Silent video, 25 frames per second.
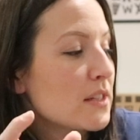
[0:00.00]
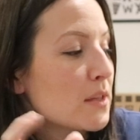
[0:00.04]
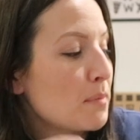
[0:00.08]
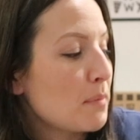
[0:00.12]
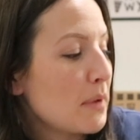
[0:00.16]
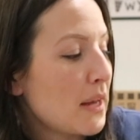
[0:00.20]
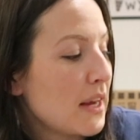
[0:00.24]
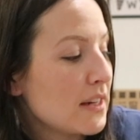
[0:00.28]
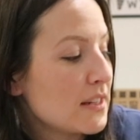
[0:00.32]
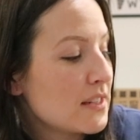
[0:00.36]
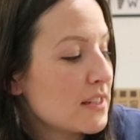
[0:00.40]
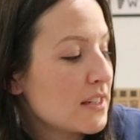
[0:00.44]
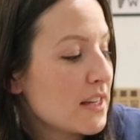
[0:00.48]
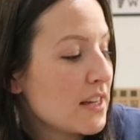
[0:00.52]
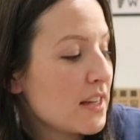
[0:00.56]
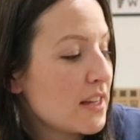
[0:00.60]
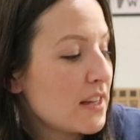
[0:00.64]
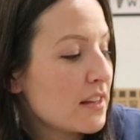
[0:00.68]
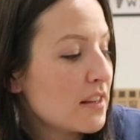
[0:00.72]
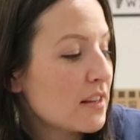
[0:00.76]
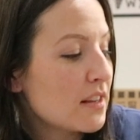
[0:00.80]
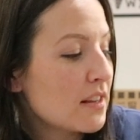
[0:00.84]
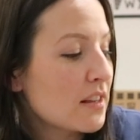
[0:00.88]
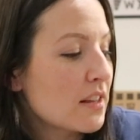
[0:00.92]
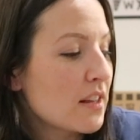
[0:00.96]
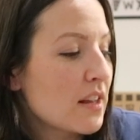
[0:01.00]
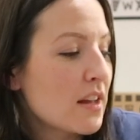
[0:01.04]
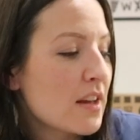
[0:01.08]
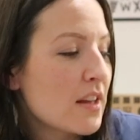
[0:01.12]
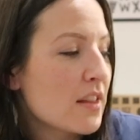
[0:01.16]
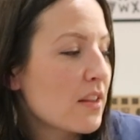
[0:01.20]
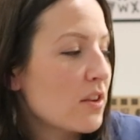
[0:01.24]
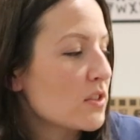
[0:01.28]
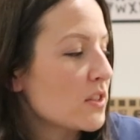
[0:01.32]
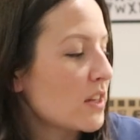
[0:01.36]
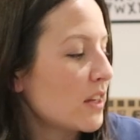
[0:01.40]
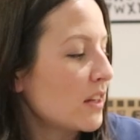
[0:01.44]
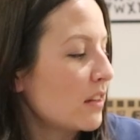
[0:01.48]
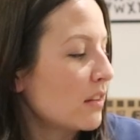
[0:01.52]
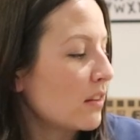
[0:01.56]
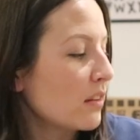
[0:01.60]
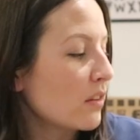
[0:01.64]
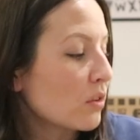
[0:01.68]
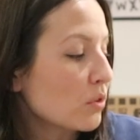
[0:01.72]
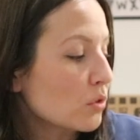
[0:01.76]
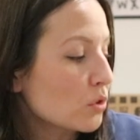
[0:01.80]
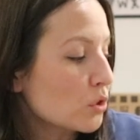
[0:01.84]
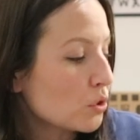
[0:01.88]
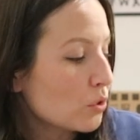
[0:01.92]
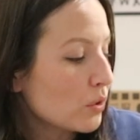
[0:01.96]
to make teeth. There's like a
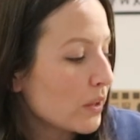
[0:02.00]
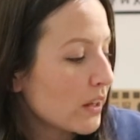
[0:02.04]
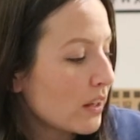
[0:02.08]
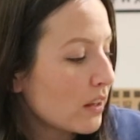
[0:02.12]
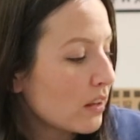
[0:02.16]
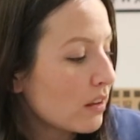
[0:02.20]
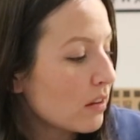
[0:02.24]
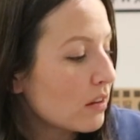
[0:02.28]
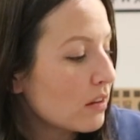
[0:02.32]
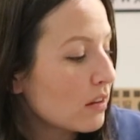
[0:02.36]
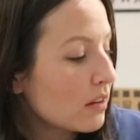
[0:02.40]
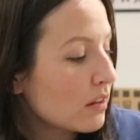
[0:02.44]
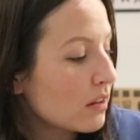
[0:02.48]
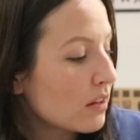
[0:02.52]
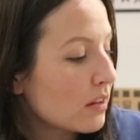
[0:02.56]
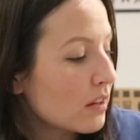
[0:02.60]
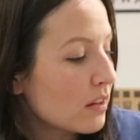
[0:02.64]
little drill.